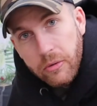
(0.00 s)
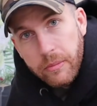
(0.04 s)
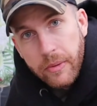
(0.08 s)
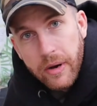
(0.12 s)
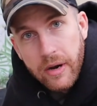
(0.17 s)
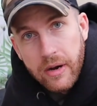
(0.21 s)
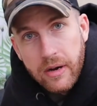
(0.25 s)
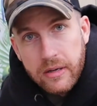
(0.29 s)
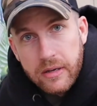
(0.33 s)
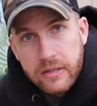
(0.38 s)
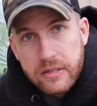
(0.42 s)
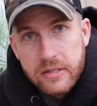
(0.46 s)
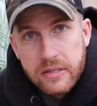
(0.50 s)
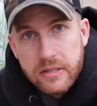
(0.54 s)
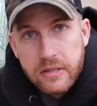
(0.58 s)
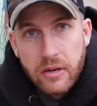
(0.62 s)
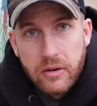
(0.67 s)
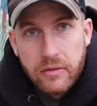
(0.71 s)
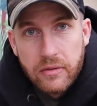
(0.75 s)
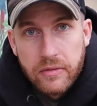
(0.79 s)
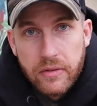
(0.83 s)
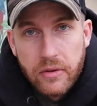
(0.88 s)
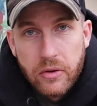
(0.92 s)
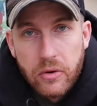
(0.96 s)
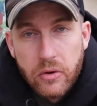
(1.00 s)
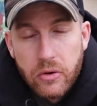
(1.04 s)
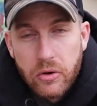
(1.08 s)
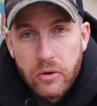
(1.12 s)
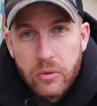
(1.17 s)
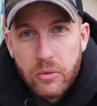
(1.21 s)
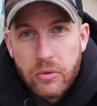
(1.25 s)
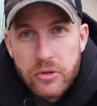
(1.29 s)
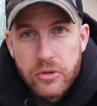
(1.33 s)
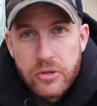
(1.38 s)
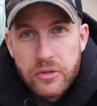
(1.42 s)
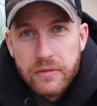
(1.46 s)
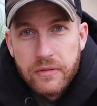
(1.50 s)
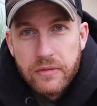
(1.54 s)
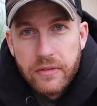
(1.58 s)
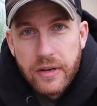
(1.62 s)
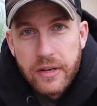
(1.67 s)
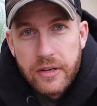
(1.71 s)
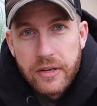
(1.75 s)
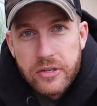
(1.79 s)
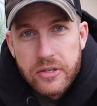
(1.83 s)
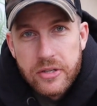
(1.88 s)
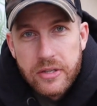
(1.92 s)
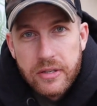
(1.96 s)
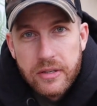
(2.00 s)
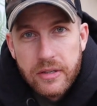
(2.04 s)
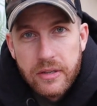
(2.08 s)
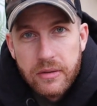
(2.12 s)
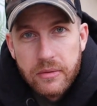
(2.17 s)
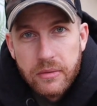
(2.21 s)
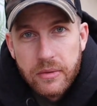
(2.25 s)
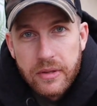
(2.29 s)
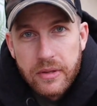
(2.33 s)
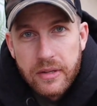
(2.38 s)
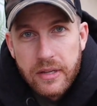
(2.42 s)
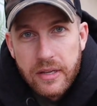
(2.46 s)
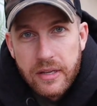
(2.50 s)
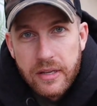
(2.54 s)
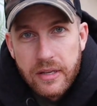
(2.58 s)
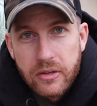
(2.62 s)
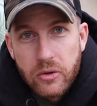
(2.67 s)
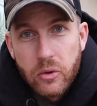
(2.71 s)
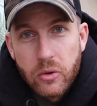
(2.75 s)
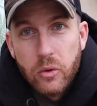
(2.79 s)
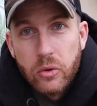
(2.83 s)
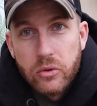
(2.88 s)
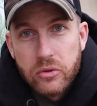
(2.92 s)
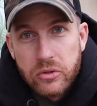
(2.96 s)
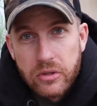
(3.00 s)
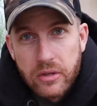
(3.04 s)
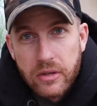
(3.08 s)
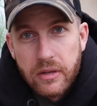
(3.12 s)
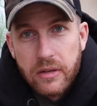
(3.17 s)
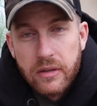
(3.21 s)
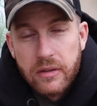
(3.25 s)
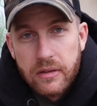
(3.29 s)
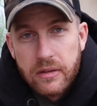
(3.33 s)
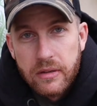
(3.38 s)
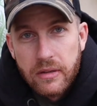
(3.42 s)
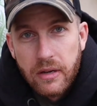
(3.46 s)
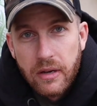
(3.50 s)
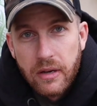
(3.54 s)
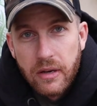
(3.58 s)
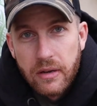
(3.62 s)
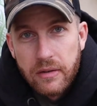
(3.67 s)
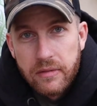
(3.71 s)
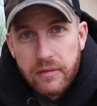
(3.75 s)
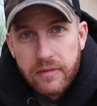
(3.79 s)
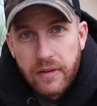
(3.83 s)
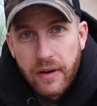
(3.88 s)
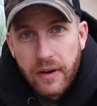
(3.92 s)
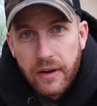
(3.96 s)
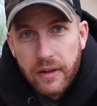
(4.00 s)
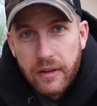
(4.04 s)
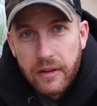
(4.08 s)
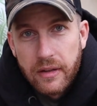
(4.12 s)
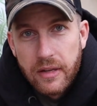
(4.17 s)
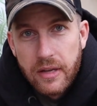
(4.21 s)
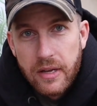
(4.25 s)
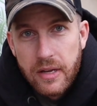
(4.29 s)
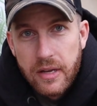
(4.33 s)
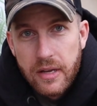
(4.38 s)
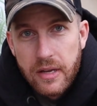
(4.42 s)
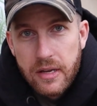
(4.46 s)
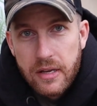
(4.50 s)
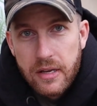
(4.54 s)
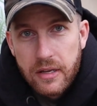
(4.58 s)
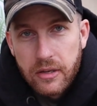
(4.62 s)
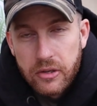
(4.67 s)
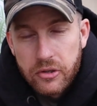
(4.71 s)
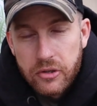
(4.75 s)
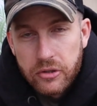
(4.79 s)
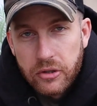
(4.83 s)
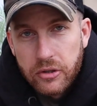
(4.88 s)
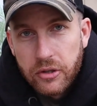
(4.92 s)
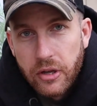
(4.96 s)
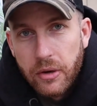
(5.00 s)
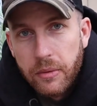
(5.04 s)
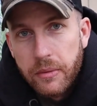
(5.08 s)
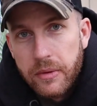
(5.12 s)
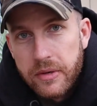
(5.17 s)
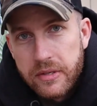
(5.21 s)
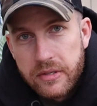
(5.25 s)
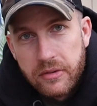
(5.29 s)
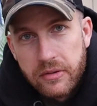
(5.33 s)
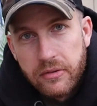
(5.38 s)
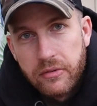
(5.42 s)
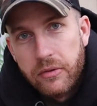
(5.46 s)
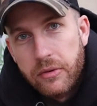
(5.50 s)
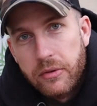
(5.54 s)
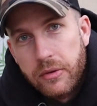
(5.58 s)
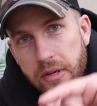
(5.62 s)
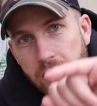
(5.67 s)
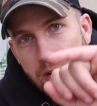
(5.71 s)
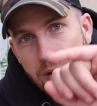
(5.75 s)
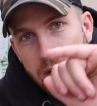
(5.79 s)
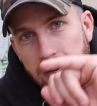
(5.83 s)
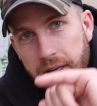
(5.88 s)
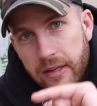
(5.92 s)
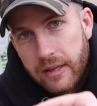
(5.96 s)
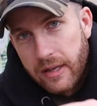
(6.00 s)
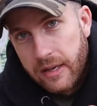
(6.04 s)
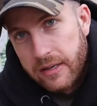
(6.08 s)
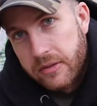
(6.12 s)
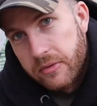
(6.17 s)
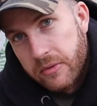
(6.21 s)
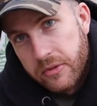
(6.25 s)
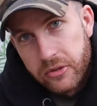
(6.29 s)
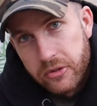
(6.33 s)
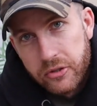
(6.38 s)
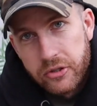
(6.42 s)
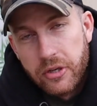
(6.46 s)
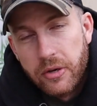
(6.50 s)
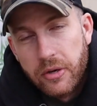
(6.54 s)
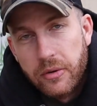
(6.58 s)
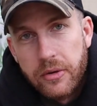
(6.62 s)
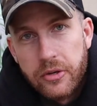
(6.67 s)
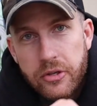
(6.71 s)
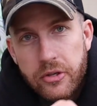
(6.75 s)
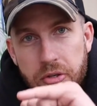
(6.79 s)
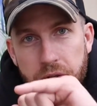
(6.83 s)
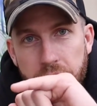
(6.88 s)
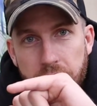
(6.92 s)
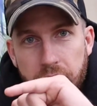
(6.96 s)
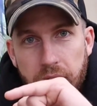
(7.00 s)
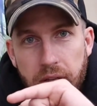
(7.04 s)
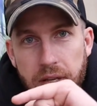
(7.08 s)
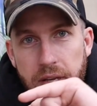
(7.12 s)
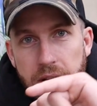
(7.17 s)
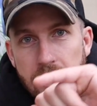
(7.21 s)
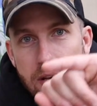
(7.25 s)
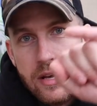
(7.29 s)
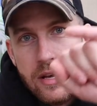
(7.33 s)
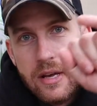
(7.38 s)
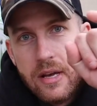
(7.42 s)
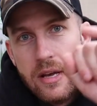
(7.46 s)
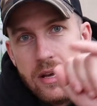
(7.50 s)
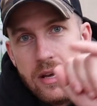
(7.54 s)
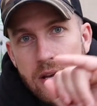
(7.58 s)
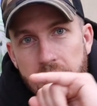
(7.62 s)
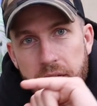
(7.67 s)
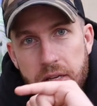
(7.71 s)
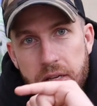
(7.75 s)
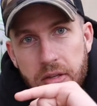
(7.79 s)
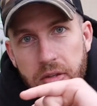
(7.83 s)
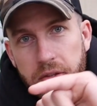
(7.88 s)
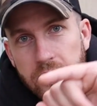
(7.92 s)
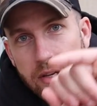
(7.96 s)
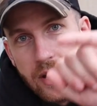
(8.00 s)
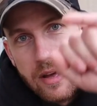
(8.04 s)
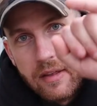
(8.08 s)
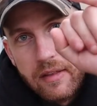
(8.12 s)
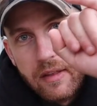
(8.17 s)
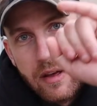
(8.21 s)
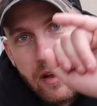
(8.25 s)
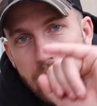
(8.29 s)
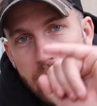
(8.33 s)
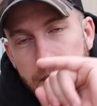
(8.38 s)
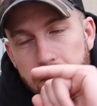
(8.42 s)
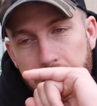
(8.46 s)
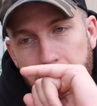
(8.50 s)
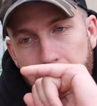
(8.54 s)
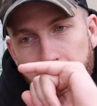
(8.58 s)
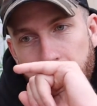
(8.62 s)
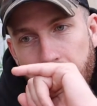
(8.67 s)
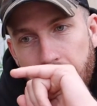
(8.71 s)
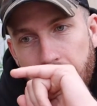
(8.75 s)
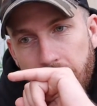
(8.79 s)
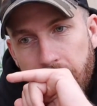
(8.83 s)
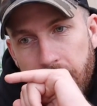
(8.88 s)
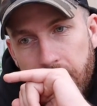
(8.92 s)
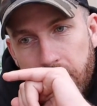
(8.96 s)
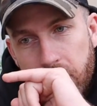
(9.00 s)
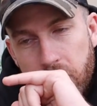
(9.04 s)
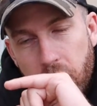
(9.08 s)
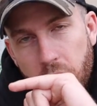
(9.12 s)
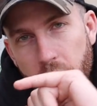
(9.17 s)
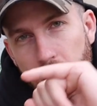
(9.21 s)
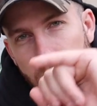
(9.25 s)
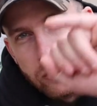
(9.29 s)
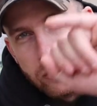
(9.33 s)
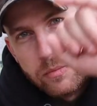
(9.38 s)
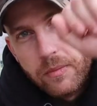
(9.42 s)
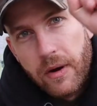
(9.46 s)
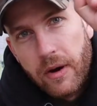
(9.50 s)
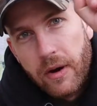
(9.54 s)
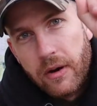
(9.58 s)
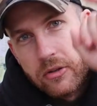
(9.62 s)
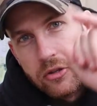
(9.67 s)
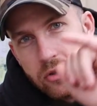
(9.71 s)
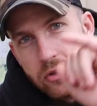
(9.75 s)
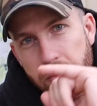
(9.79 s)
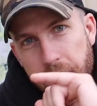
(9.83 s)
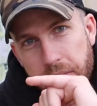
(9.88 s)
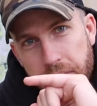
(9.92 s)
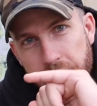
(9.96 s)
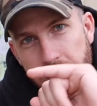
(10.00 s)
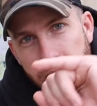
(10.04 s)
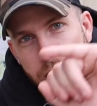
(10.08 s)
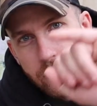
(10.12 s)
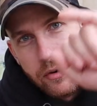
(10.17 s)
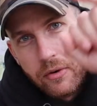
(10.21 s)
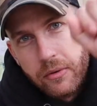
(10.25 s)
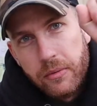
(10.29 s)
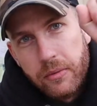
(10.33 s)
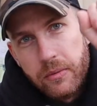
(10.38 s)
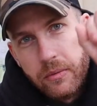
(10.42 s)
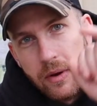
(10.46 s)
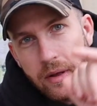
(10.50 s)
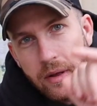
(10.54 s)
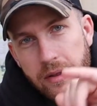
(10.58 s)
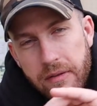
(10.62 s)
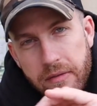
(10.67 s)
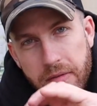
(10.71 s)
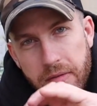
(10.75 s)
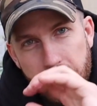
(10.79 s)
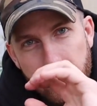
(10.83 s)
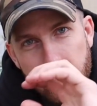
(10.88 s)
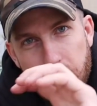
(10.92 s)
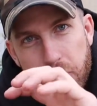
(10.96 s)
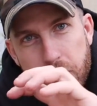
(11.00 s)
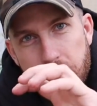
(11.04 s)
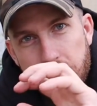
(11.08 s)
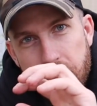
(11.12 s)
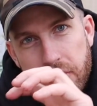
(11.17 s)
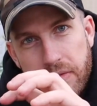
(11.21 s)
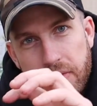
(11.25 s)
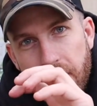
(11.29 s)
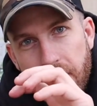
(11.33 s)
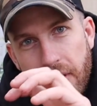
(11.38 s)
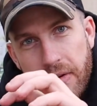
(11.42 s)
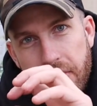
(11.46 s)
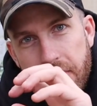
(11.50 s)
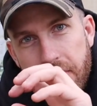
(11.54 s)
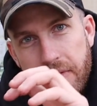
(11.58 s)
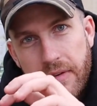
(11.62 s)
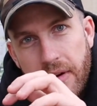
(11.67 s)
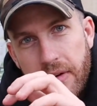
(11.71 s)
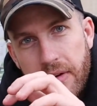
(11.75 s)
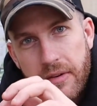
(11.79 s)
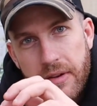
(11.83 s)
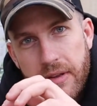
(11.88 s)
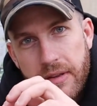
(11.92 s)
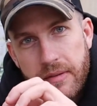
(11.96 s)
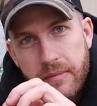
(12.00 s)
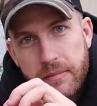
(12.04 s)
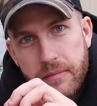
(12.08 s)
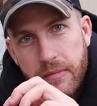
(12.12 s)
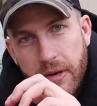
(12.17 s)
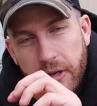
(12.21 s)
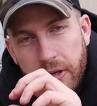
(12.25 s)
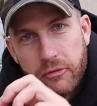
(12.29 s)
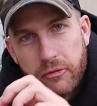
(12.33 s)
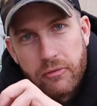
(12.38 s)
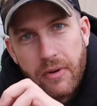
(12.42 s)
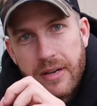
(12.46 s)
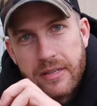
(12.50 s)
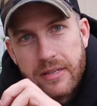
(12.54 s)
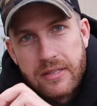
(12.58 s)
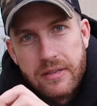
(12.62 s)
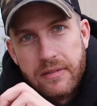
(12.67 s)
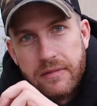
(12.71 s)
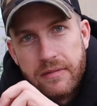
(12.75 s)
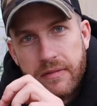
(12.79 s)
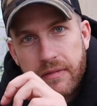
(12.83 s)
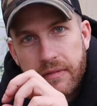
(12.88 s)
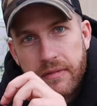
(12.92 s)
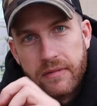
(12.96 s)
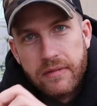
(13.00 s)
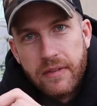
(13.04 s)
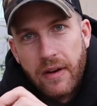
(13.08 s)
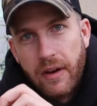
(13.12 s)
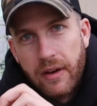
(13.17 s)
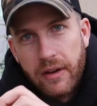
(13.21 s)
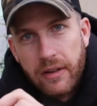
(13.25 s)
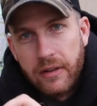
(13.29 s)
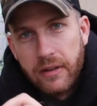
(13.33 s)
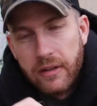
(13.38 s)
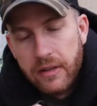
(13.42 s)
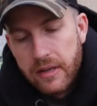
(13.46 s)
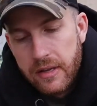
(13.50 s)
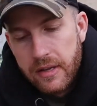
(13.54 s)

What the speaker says: marks off the hook once you've finished with the coarser file. As you'll notice that through the eyeglass, which I'll show you shortly, you'll get that coarse marks coming through where you've used the very aggressive file.